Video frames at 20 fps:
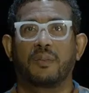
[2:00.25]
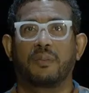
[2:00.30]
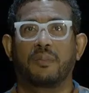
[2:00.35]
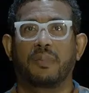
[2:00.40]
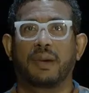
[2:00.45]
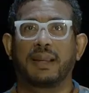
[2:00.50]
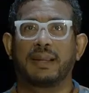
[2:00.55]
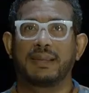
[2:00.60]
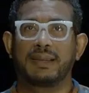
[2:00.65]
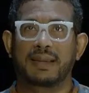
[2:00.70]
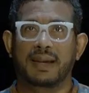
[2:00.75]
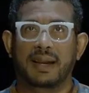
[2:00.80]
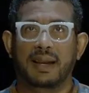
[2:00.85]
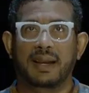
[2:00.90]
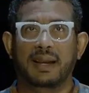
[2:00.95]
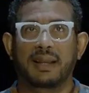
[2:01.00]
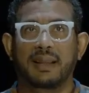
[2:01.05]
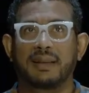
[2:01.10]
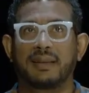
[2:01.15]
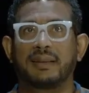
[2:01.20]
My
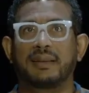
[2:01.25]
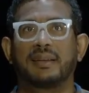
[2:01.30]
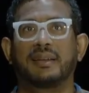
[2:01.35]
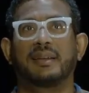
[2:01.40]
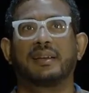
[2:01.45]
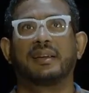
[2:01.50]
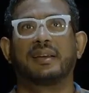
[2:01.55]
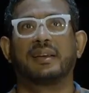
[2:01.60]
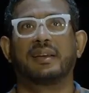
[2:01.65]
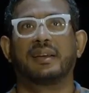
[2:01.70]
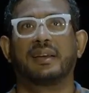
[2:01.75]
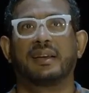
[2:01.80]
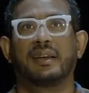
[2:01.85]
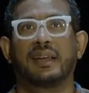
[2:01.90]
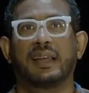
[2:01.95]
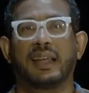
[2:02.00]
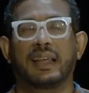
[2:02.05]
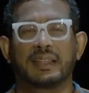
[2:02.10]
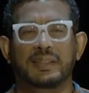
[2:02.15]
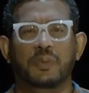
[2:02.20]
dad
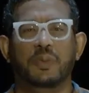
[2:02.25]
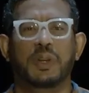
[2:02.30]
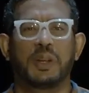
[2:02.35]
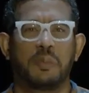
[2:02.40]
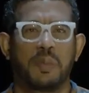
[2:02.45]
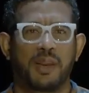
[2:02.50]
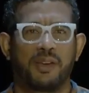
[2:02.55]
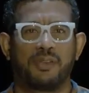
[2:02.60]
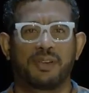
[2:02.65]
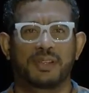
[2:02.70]
is one of the main